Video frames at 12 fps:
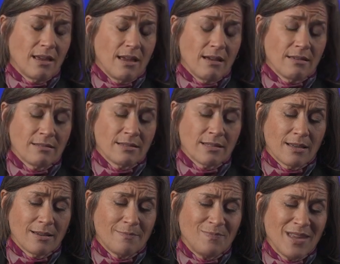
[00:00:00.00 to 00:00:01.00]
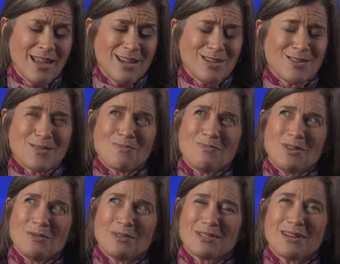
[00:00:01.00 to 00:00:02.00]
And, you know,
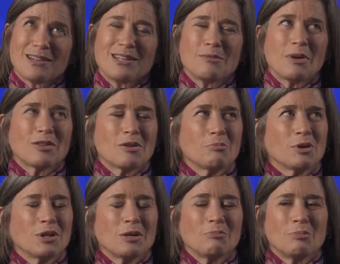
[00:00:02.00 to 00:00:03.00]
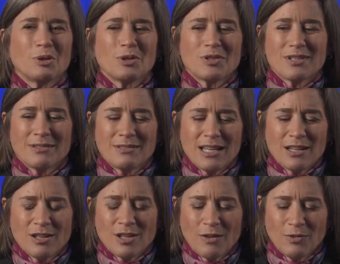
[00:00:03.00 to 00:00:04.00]
you were talking about the burning bush and
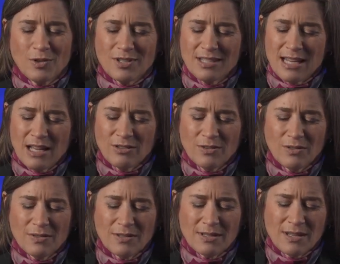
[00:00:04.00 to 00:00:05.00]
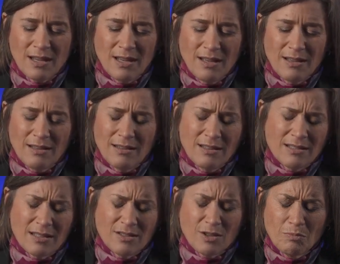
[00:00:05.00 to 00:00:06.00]
taking off your sandals.
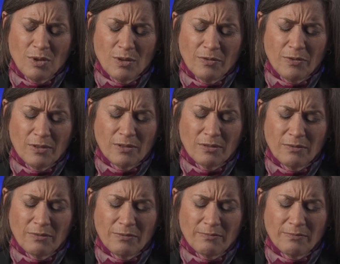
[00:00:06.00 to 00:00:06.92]
It's such a beautiful